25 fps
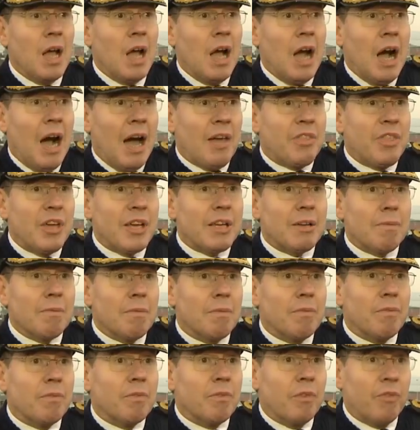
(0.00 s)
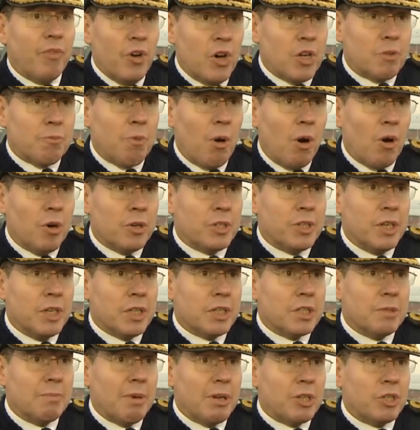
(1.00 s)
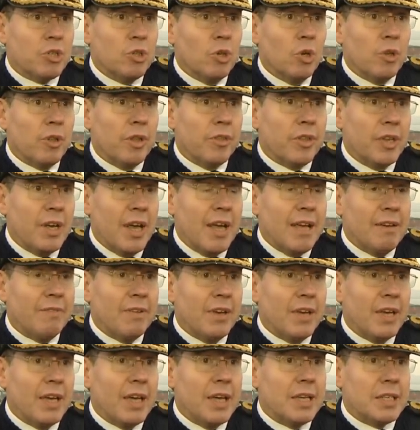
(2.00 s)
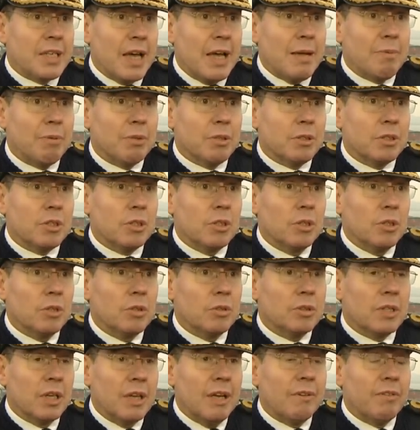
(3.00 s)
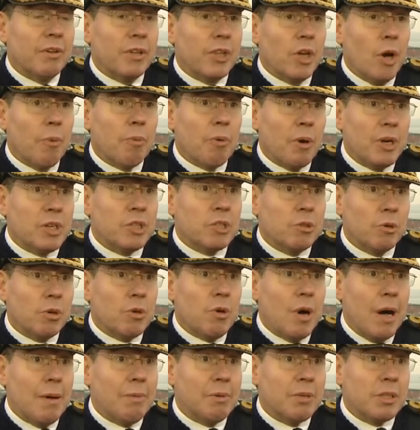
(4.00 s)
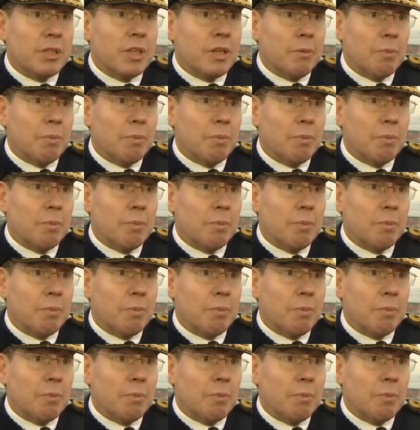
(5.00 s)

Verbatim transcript: I think the first priority is to make sure that the Navy is able to deliver the operational requirements that are